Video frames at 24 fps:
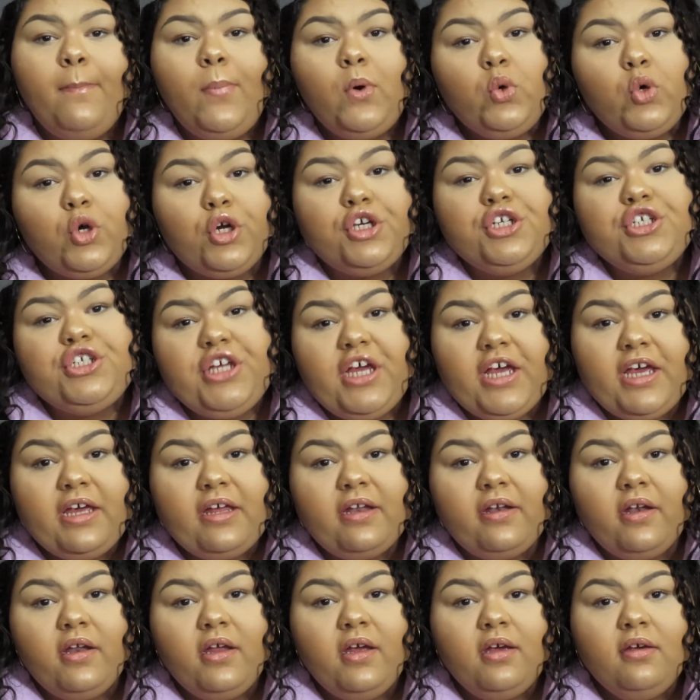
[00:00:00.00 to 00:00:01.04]

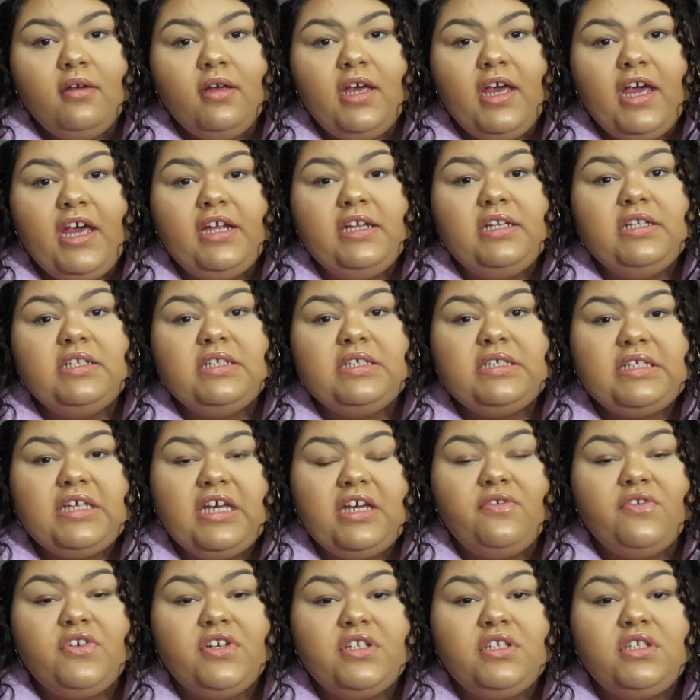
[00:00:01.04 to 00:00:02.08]
portion and
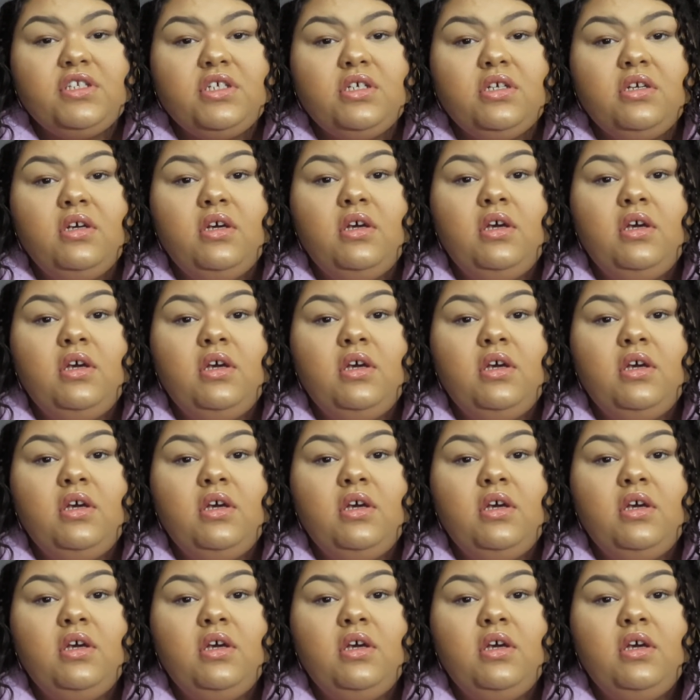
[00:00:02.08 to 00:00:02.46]
save it